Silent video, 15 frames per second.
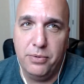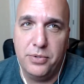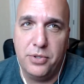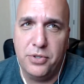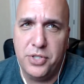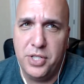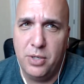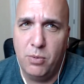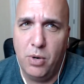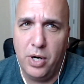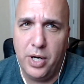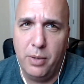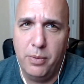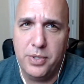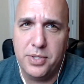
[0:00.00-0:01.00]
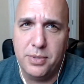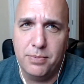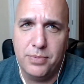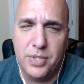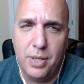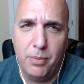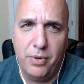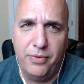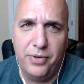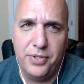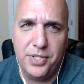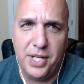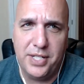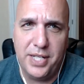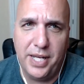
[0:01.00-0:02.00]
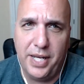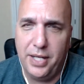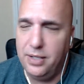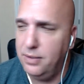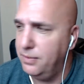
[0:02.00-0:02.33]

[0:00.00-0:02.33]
You're still working with some subwoofers, I take it?